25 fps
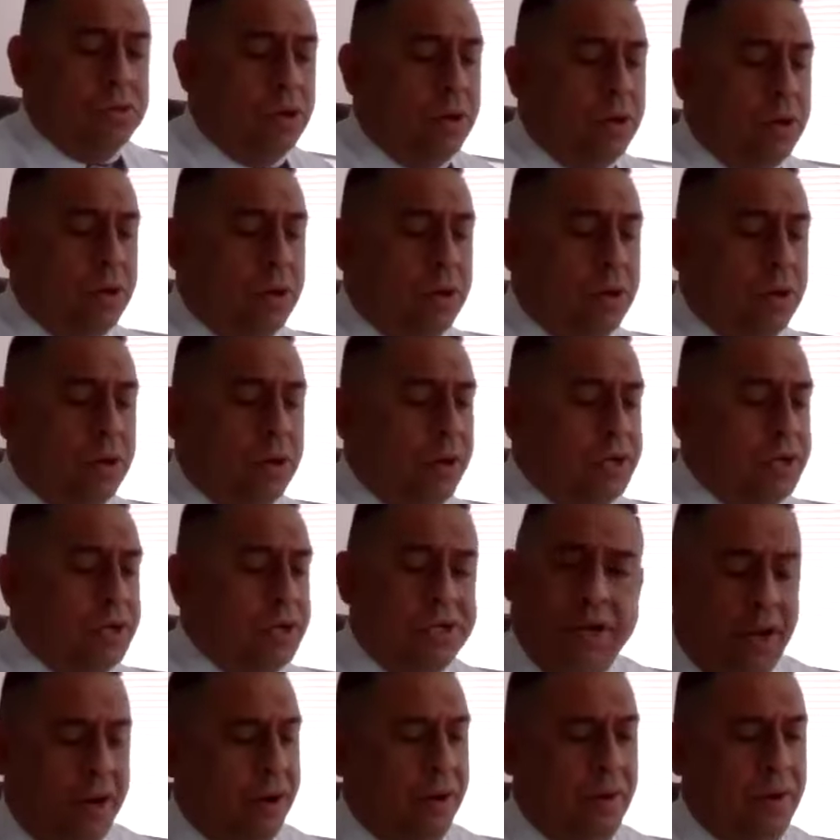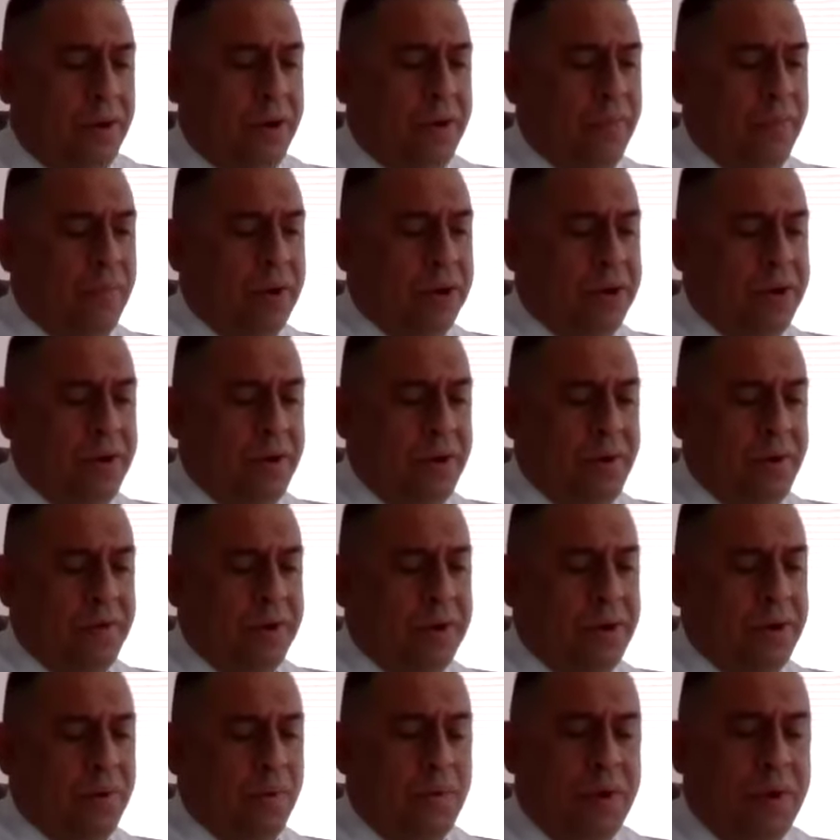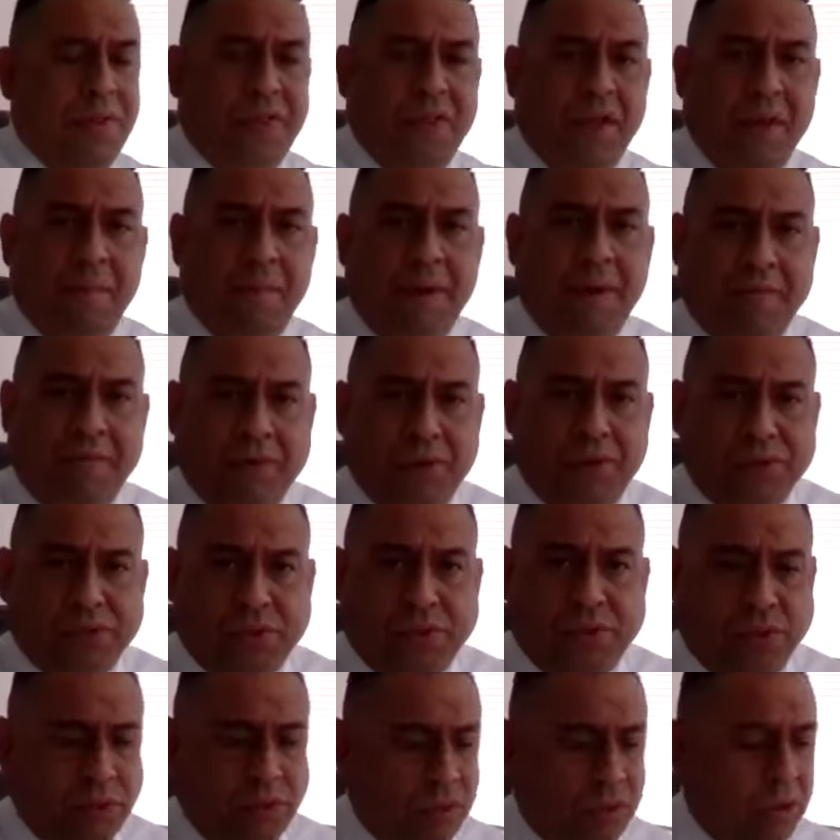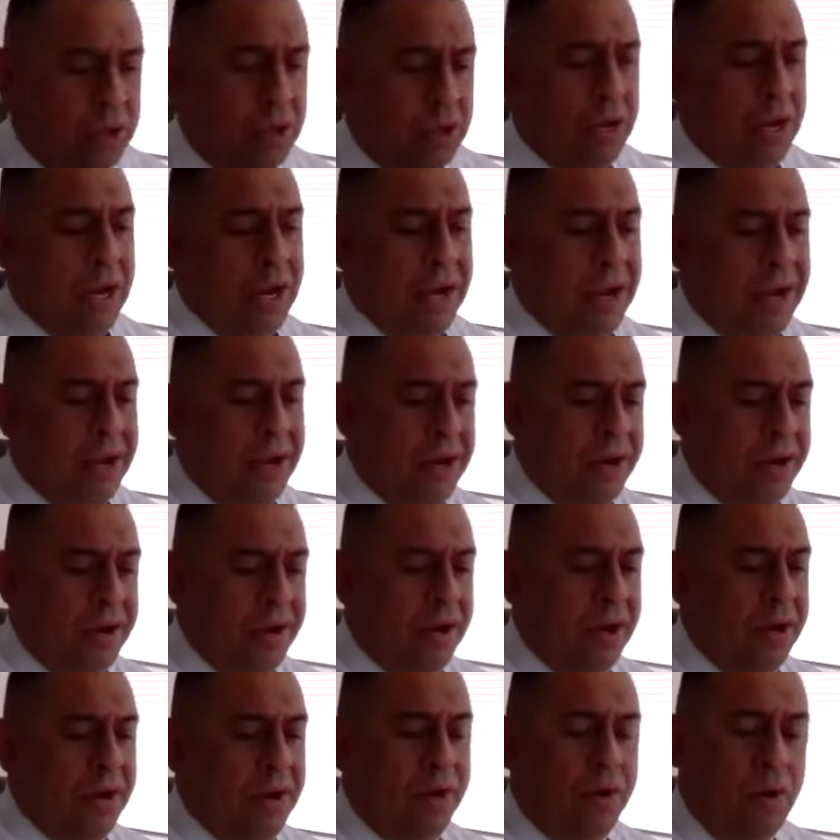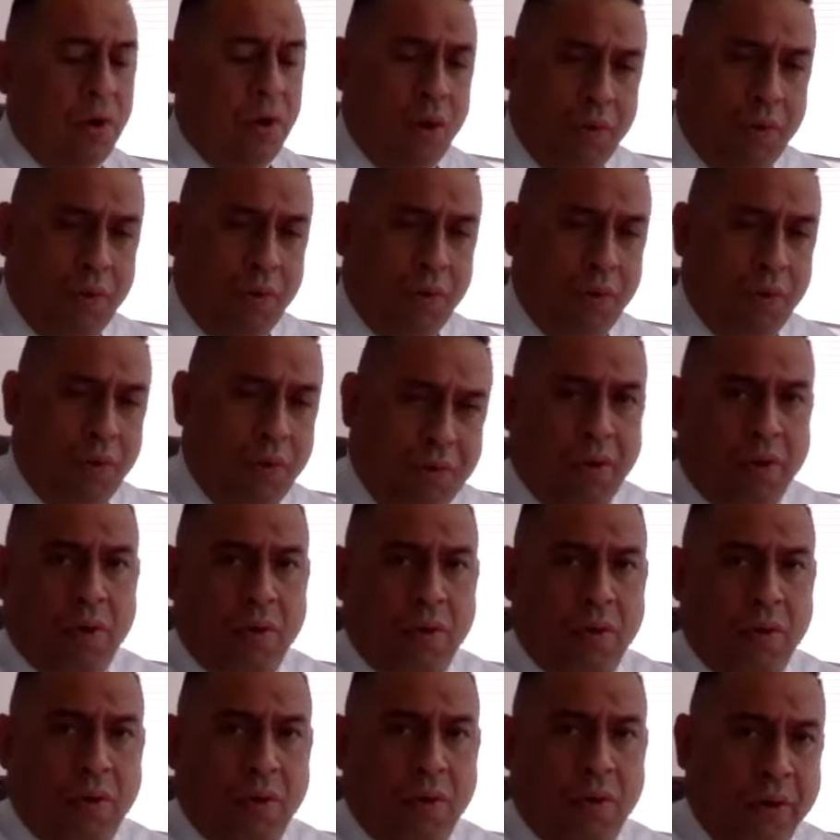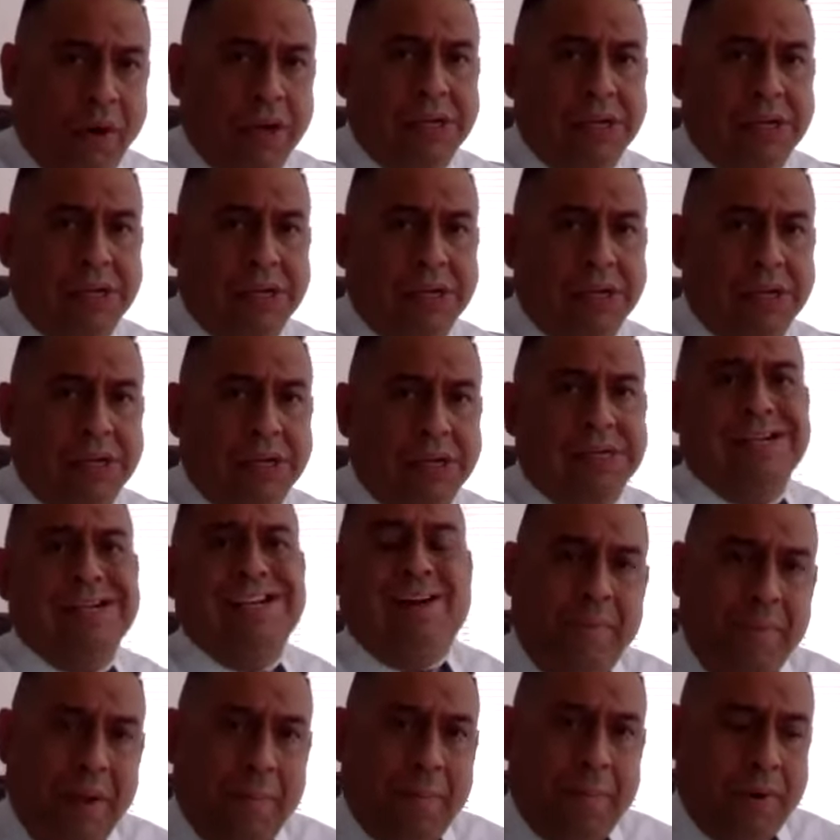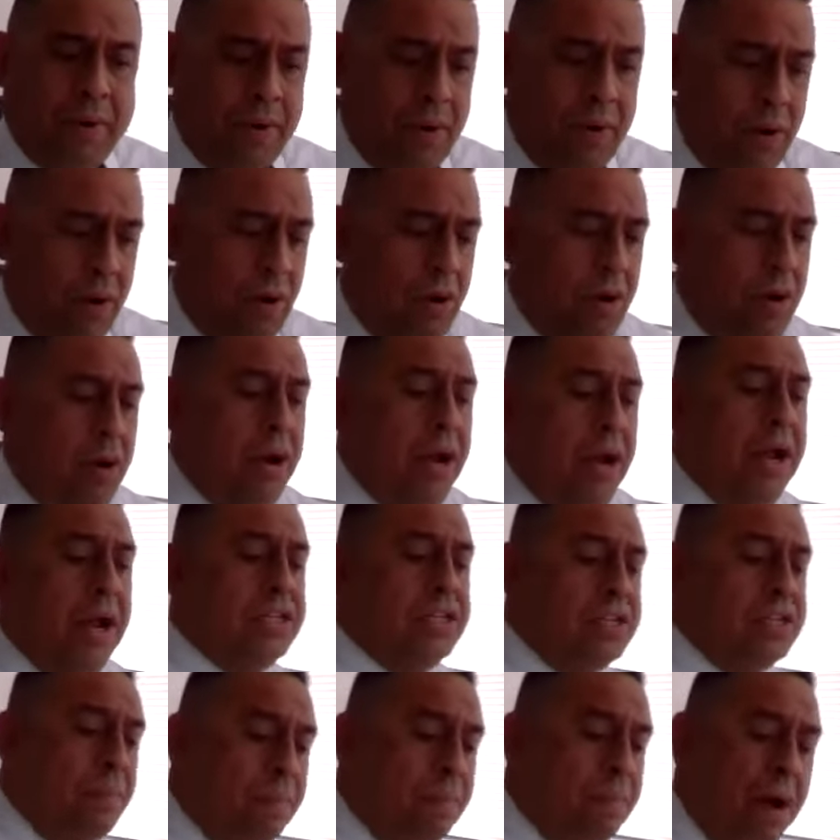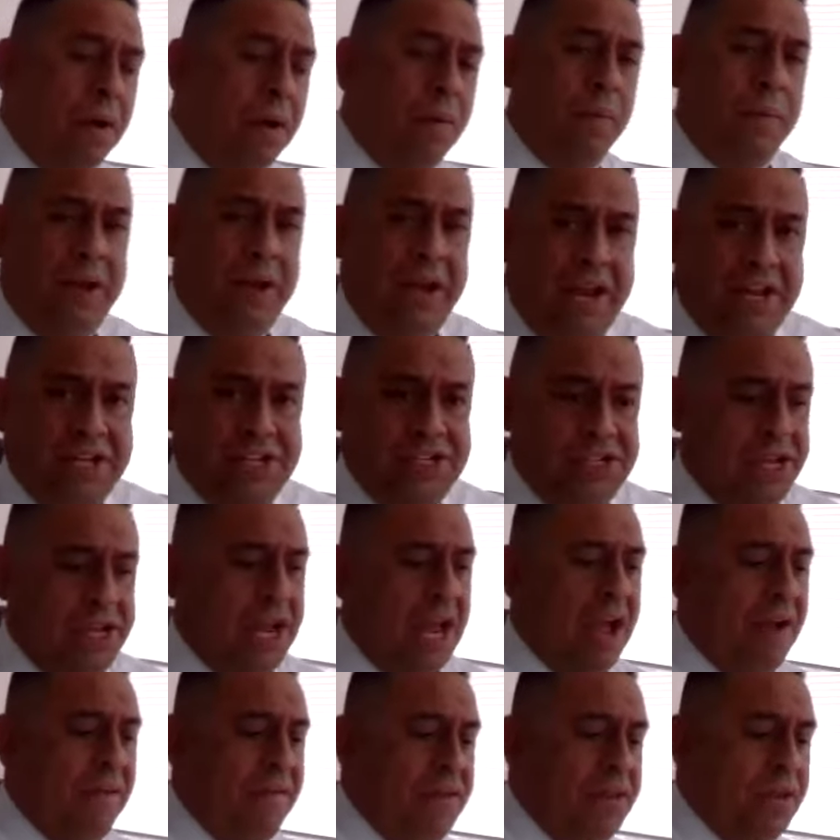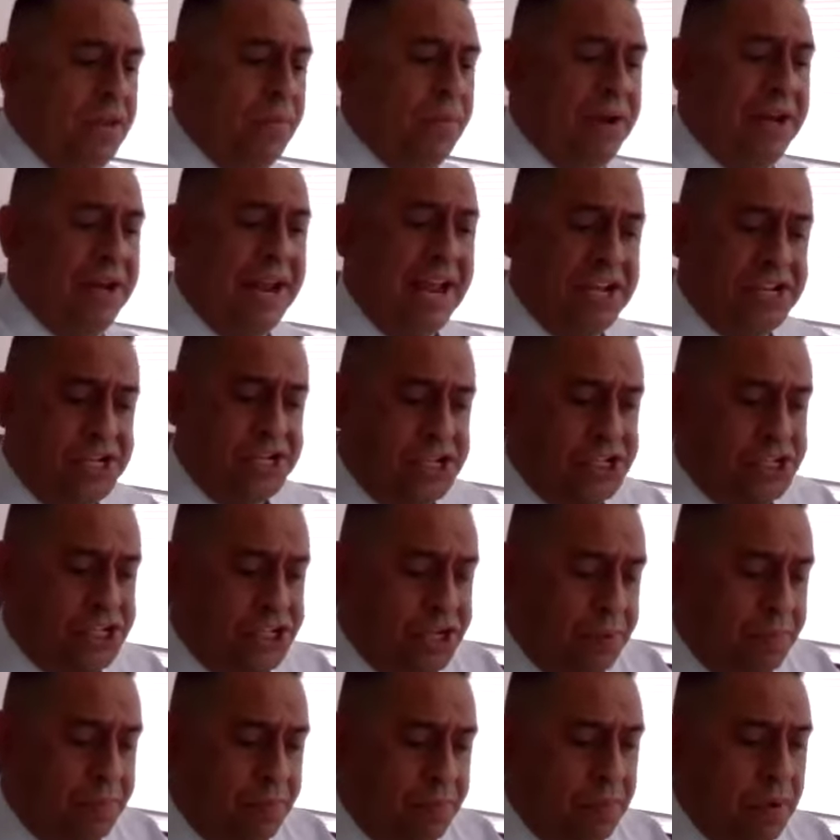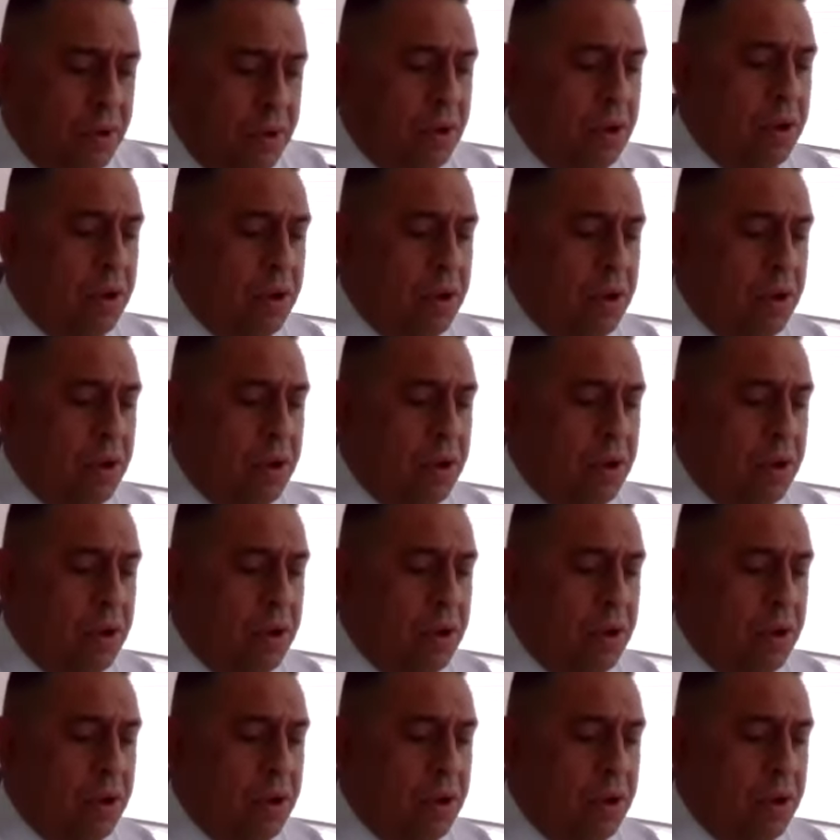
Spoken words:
So you're just, when you're with them after school and you go through the homework, remember, it's about having the relationship